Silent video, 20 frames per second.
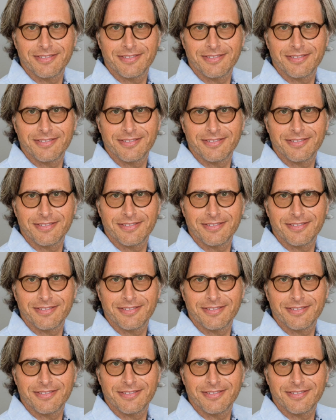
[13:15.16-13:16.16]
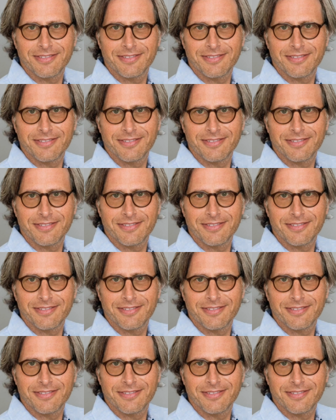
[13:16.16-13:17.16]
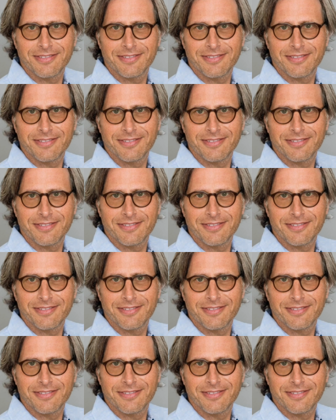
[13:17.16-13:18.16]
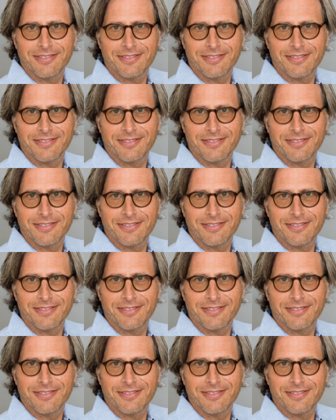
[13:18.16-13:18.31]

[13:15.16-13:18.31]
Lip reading: This is a still picture; no speech is visible.